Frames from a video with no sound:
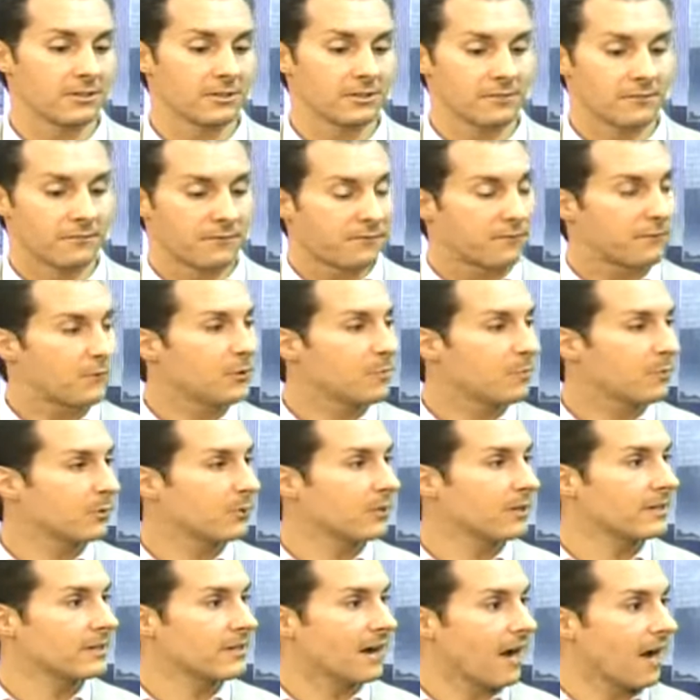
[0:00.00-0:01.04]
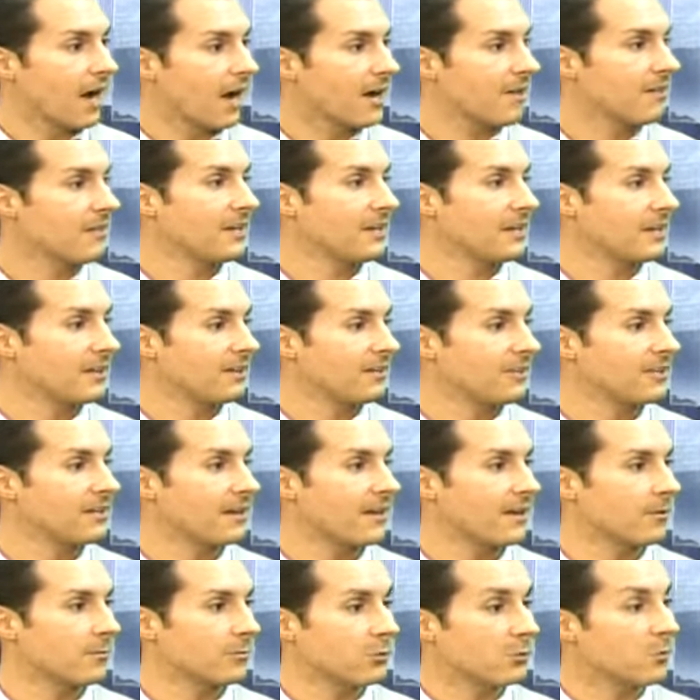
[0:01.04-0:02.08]
your footprint on the
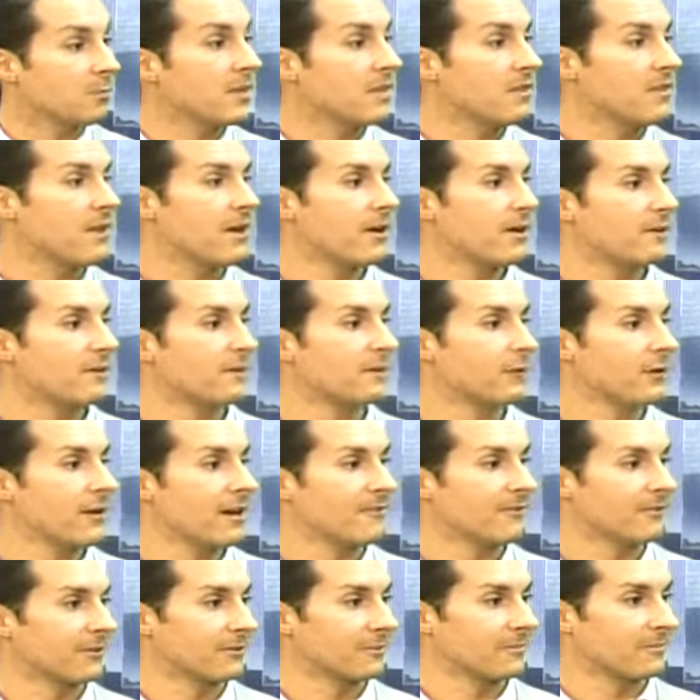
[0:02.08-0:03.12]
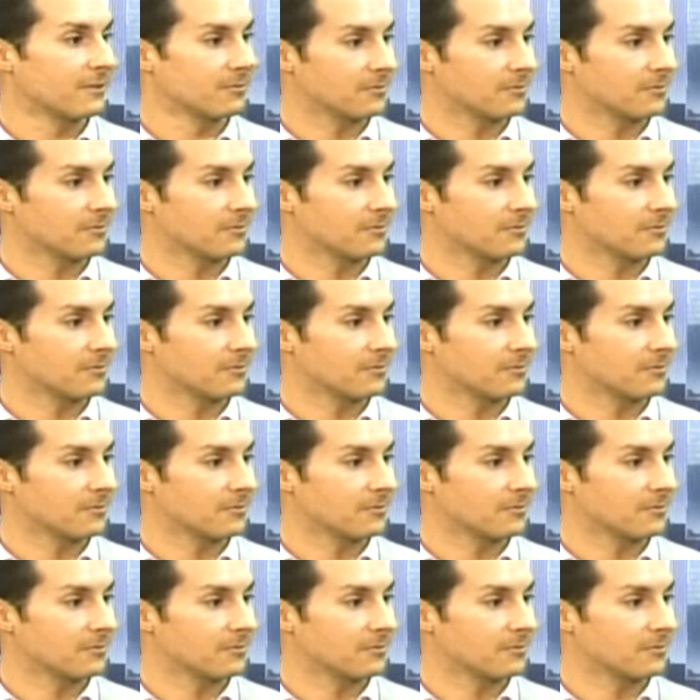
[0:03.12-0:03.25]
internet will be there forever.